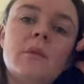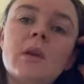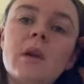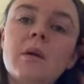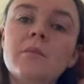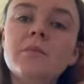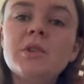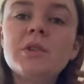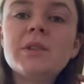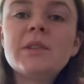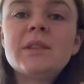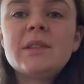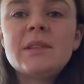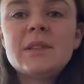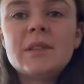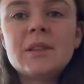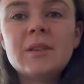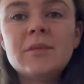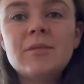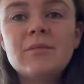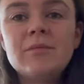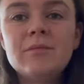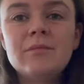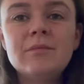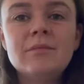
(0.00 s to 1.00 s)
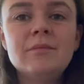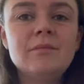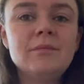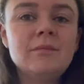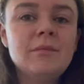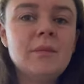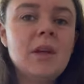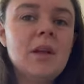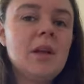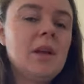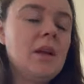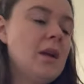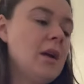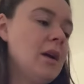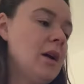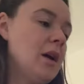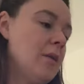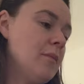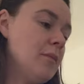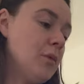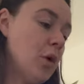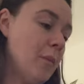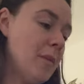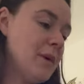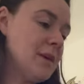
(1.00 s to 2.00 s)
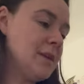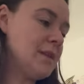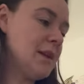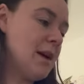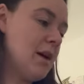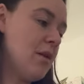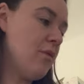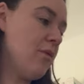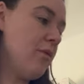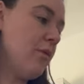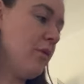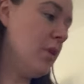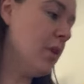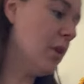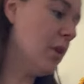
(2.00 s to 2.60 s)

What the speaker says: I'm just not myself, you